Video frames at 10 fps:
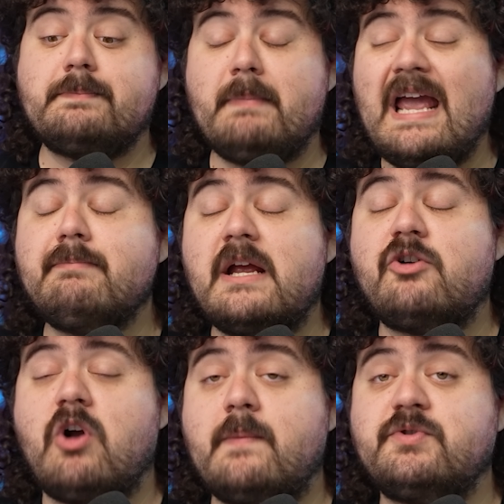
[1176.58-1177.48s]
man-made
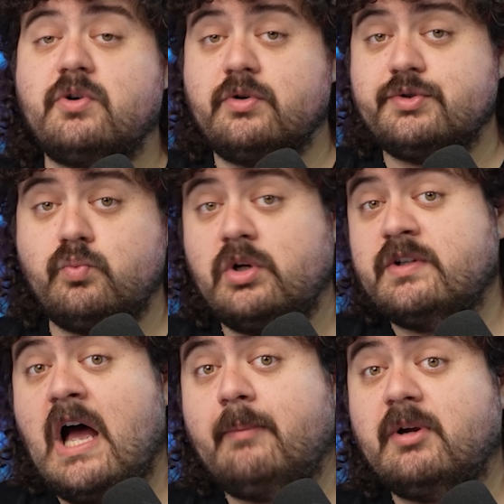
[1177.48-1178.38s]
crop circles will
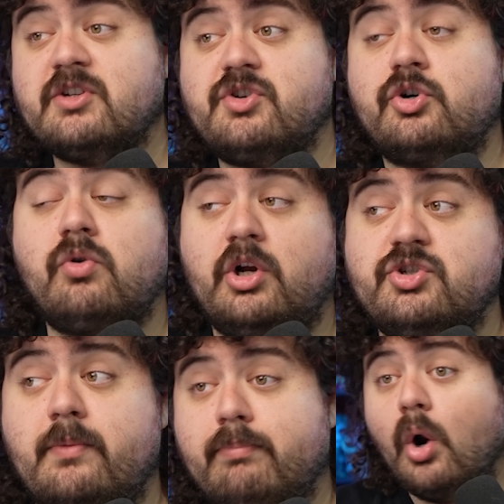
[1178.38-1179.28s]
not because they're
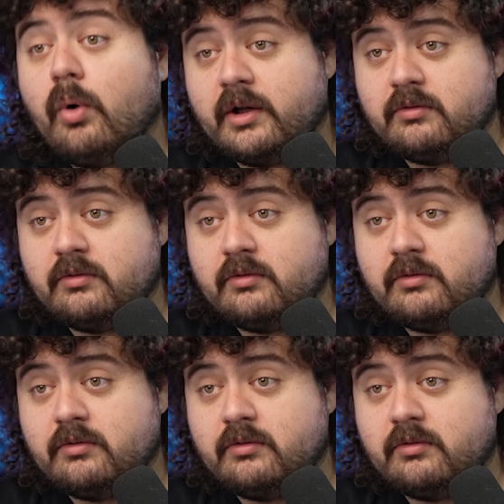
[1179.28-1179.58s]
crushed and broken.